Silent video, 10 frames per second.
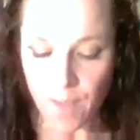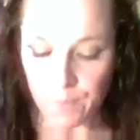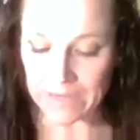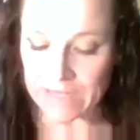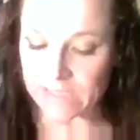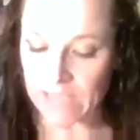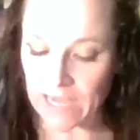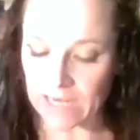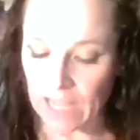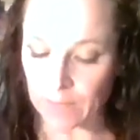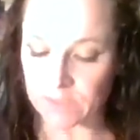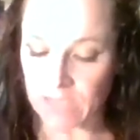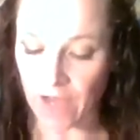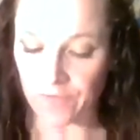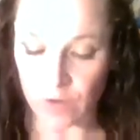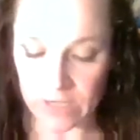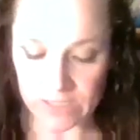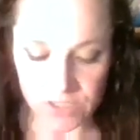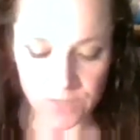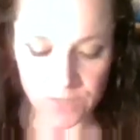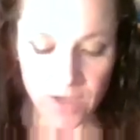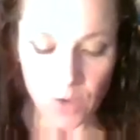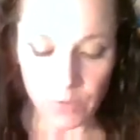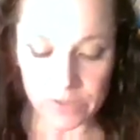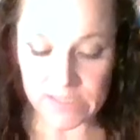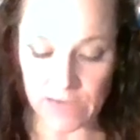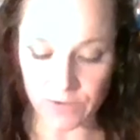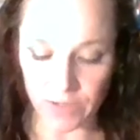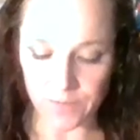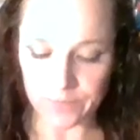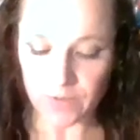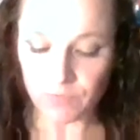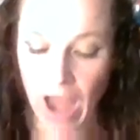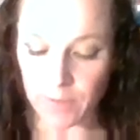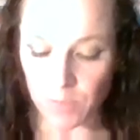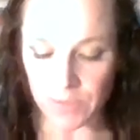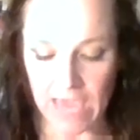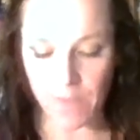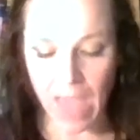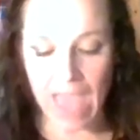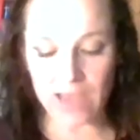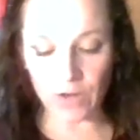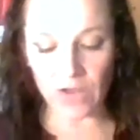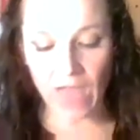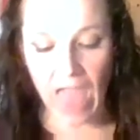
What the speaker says: but his second name, Tavwich, was sacred. Rabbit became angry if